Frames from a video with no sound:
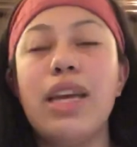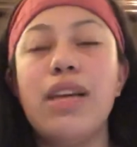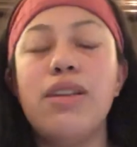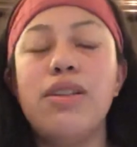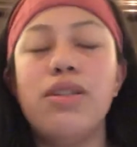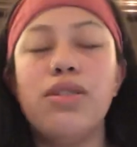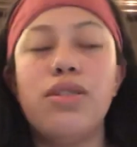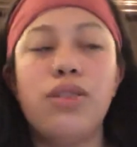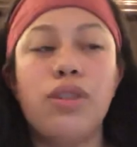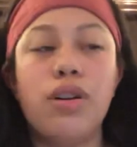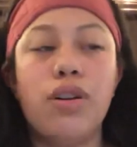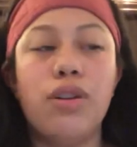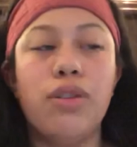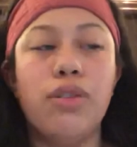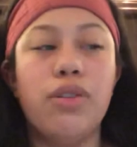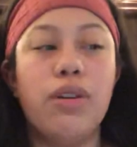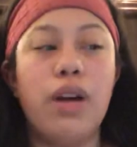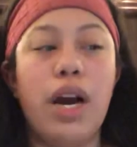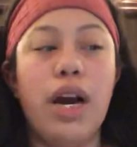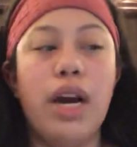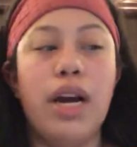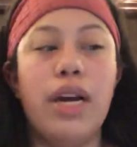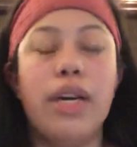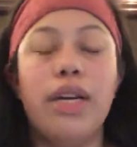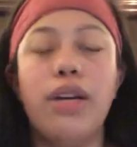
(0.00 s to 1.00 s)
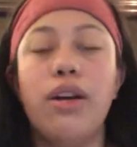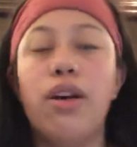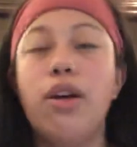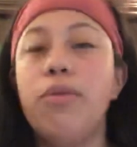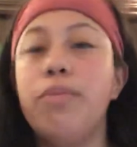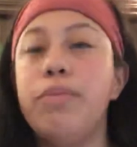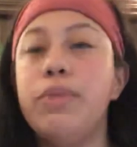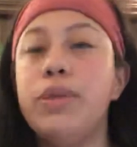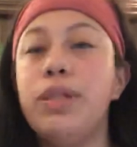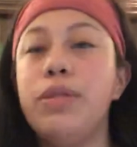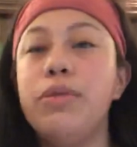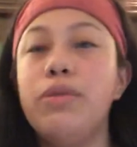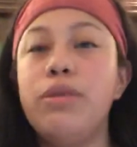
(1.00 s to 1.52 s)
So I
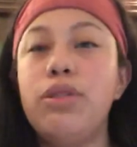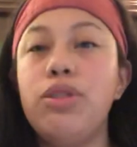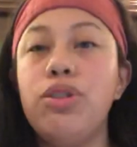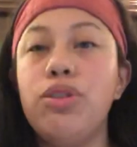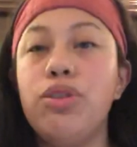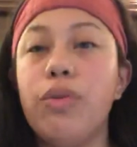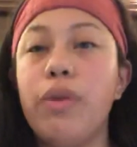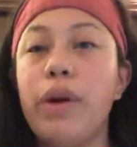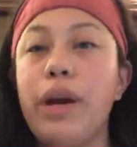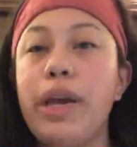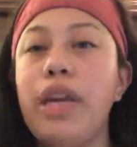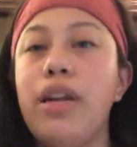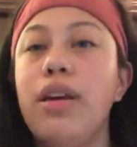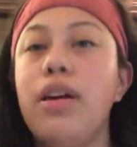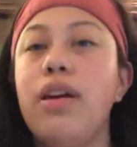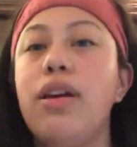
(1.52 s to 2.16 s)
hope you enjoyed.